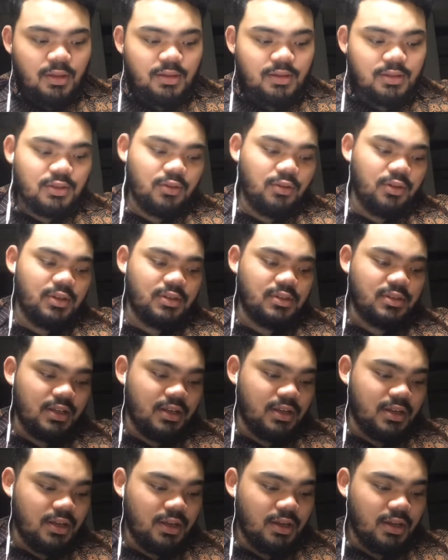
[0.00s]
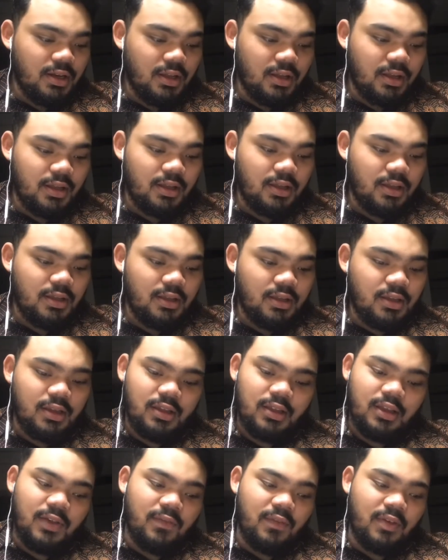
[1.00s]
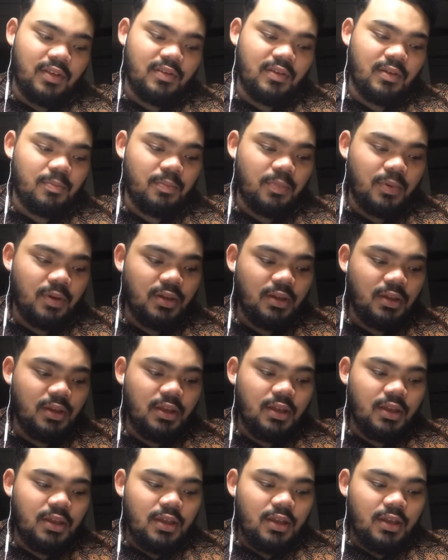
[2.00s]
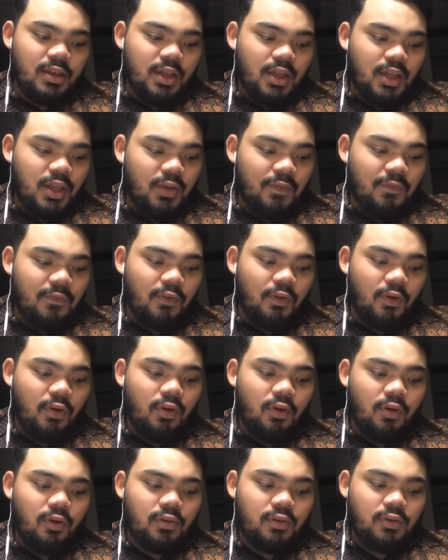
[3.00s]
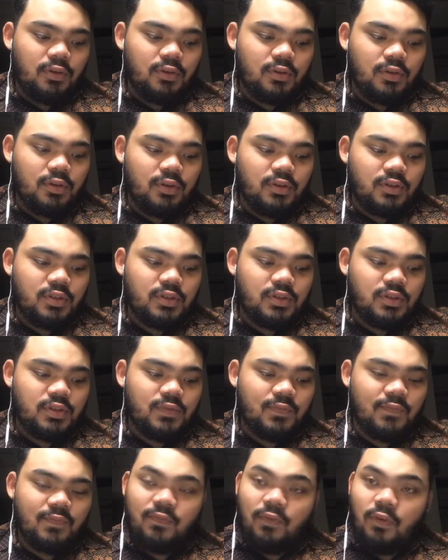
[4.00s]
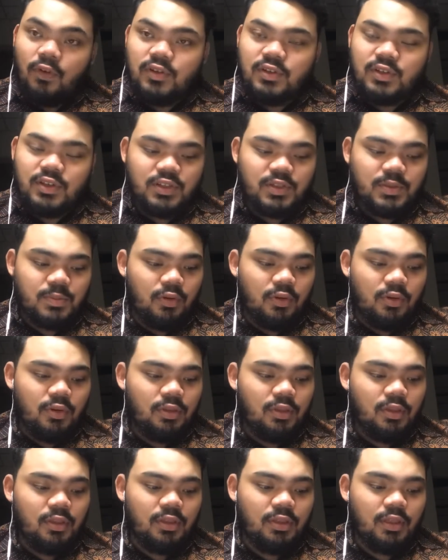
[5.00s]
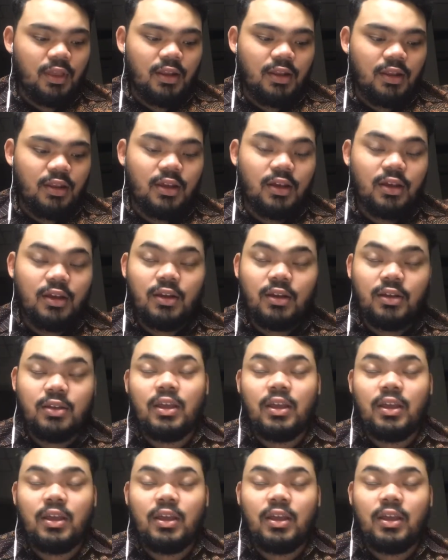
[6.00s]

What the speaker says: So it state here that, give example, if your force is small, then the